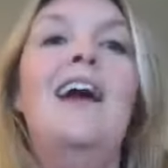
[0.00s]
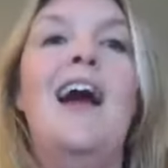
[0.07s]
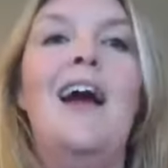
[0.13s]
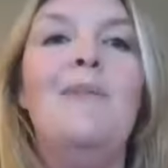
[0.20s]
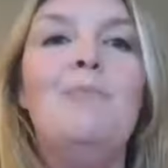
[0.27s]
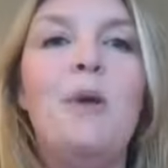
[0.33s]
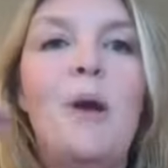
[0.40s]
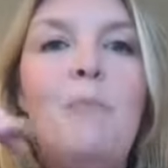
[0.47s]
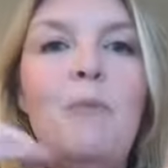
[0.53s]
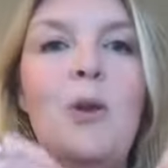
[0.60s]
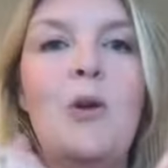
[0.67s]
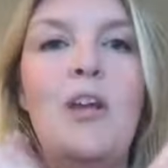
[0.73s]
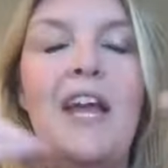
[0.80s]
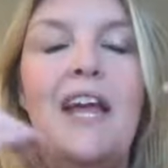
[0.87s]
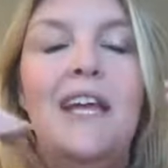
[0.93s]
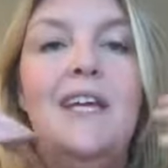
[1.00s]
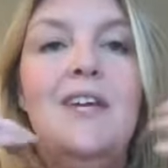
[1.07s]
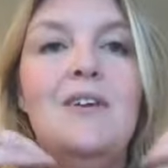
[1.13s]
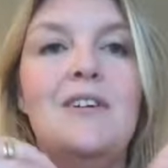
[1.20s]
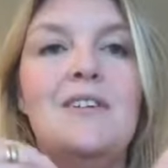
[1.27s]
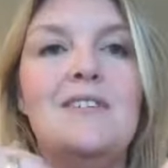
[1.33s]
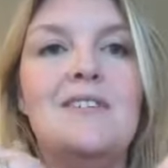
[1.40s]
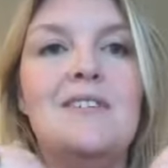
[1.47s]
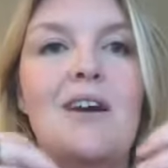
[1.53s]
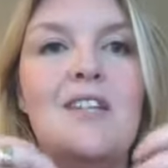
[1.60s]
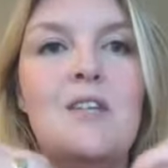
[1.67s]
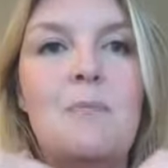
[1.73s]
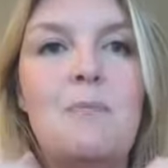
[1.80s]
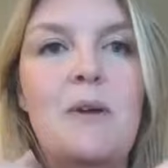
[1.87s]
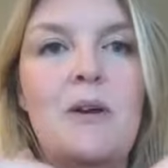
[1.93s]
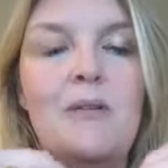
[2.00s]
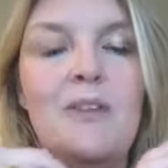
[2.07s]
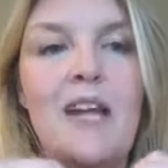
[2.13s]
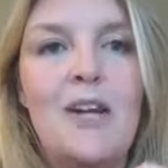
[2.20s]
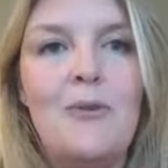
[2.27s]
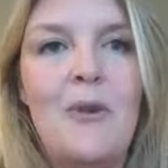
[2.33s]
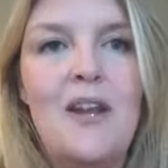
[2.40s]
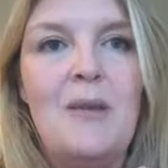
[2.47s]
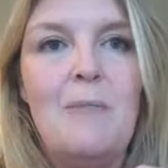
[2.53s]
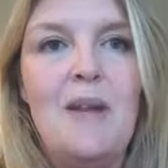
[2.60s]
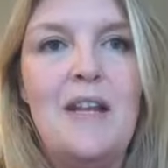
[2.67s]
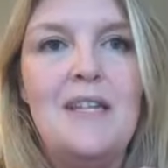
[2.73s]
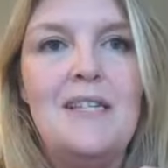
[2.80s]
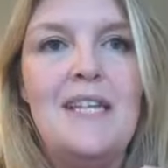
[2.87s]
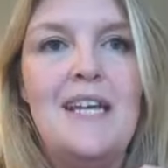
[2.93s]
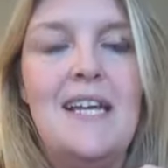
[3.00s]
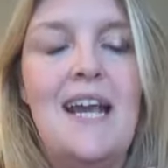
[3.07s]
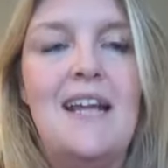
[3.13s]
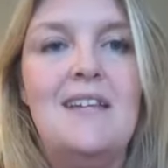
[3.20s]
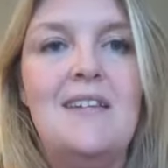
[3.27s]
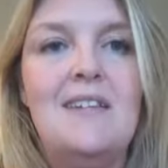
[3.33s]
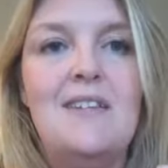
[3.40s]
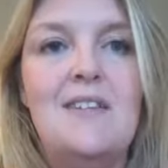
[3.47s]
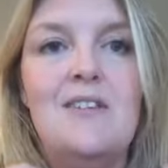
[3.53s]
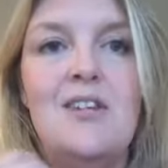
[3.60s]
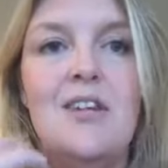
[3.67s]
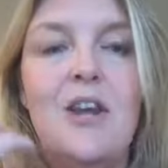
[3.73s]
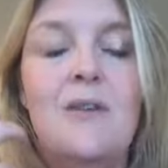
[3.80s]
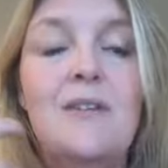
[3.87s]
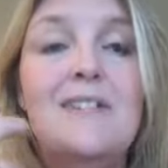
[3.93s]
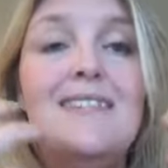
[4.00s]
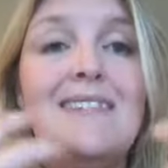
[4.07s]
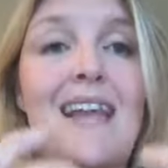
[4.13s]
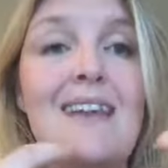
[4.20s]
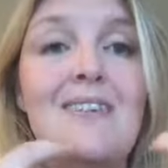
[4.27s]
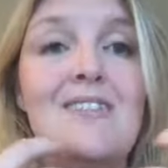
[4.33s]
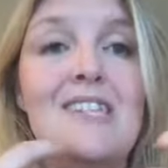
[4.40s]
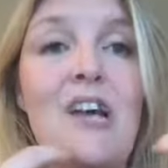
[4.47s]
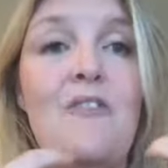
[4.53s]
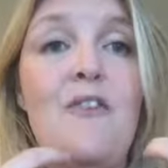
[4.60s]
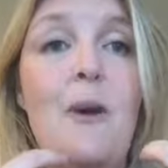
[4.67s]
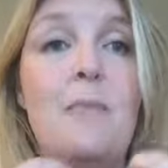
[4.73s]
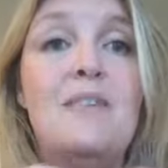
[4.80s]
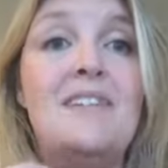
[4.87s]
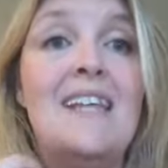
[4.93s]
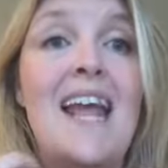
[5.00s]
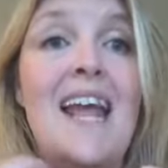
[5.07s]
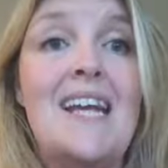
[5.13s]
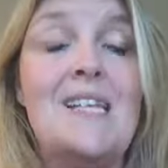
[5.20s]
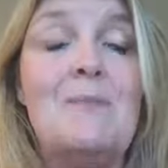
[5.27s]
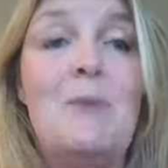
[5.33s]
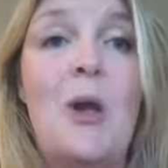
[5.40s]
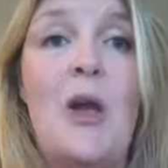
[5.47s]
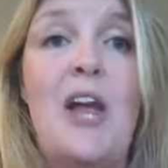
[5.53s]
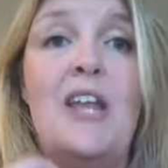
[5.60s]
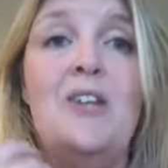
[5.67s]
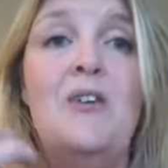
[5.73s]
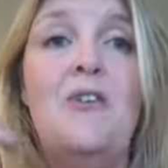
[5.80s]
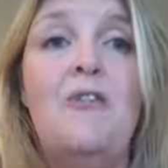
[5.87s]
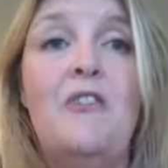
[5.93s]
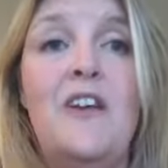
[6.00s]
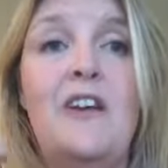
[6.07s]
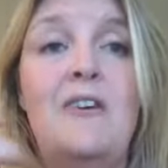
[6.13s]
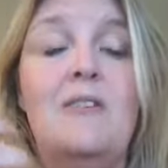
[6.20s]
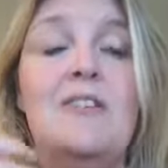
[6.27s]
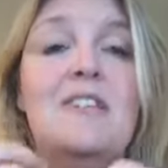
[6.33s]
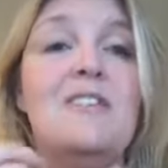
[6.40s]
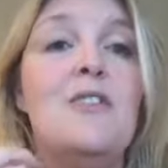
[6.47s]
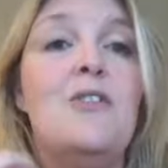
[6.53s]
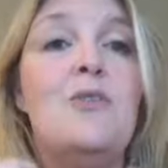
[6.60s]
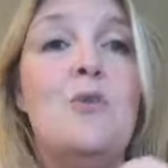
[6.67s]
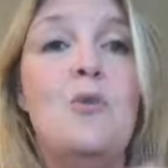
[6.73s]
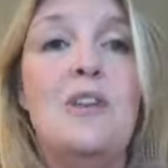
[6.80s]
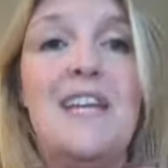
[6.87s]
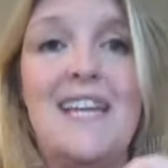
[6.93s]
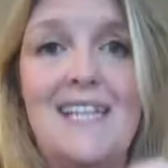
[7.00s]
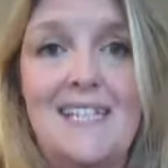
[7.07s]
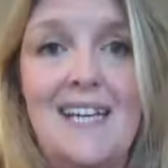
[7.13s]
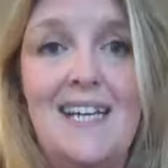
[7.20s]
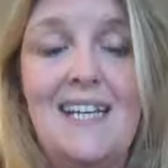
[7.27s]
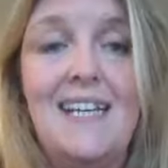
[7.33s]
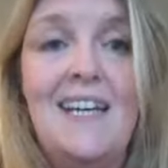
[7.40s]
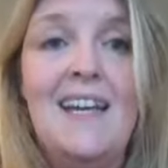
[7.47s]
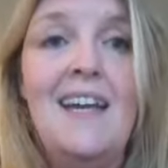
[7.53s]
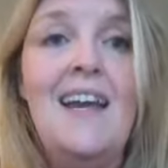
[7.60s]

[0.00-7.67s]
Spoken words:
And by blogging, you can start to build that credibility and, you know, set yourself up as an expert in your field, as a thought leader.